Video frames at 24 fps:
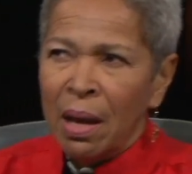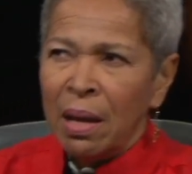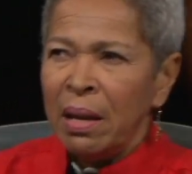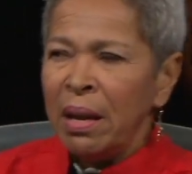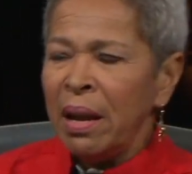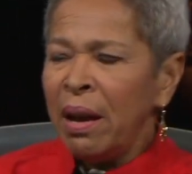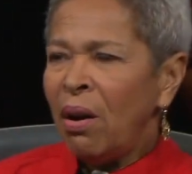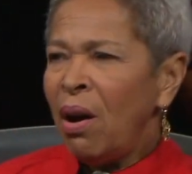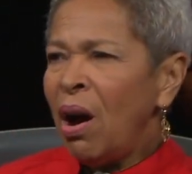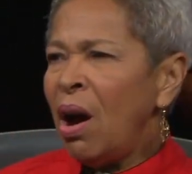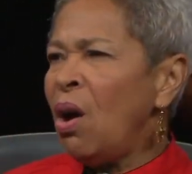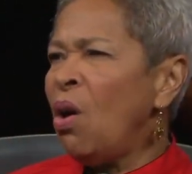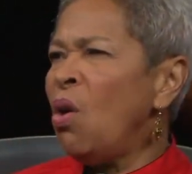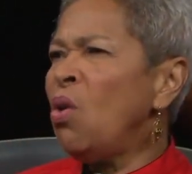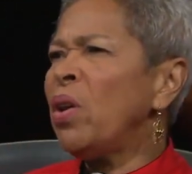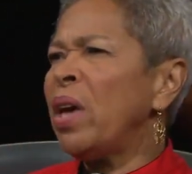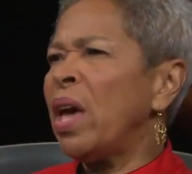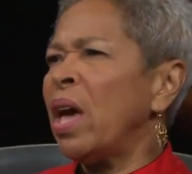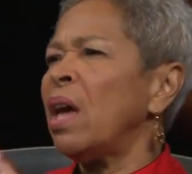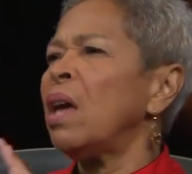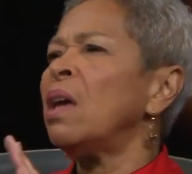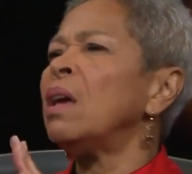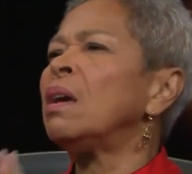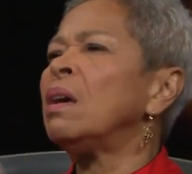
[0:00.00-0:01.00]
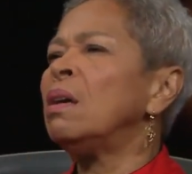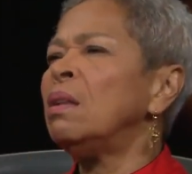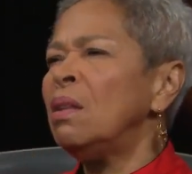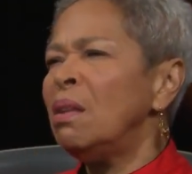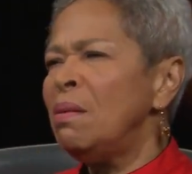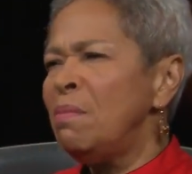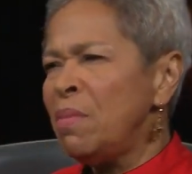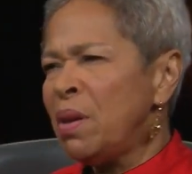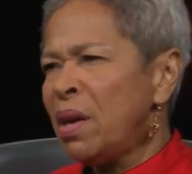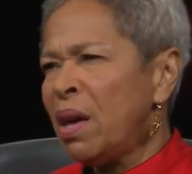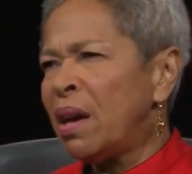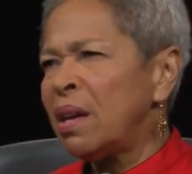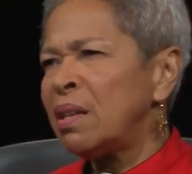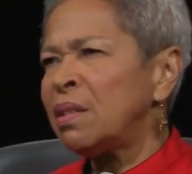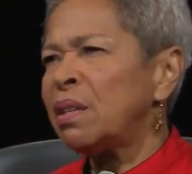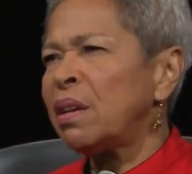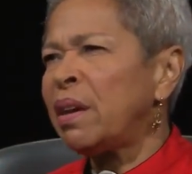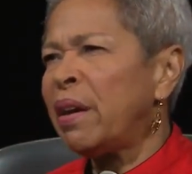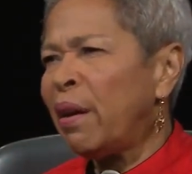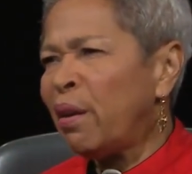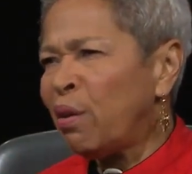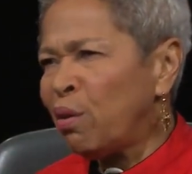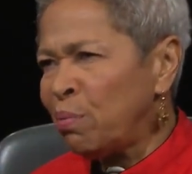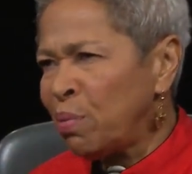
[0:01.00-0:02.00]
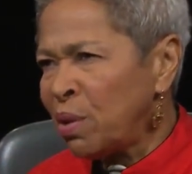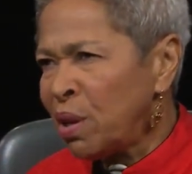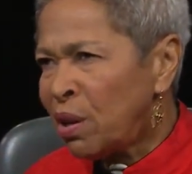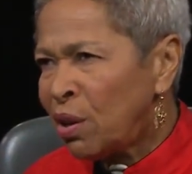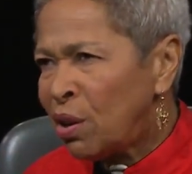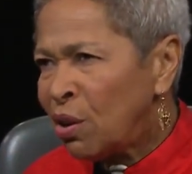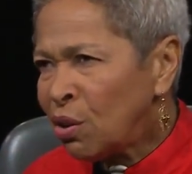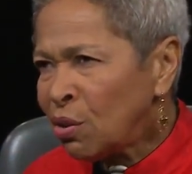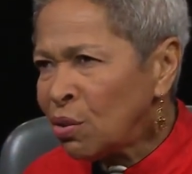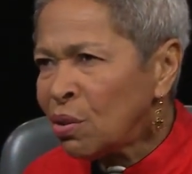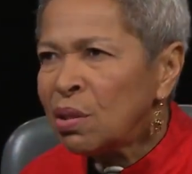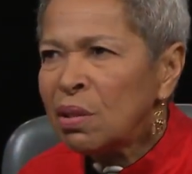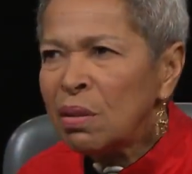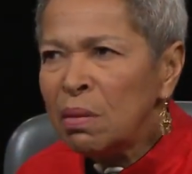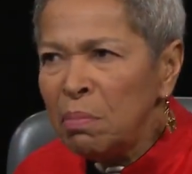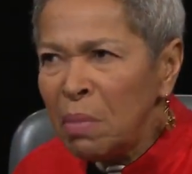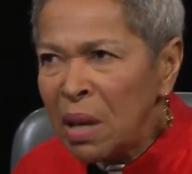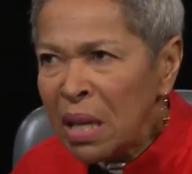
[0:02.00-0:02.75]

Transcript: Now, okay, Colombia has a Caribbean coast.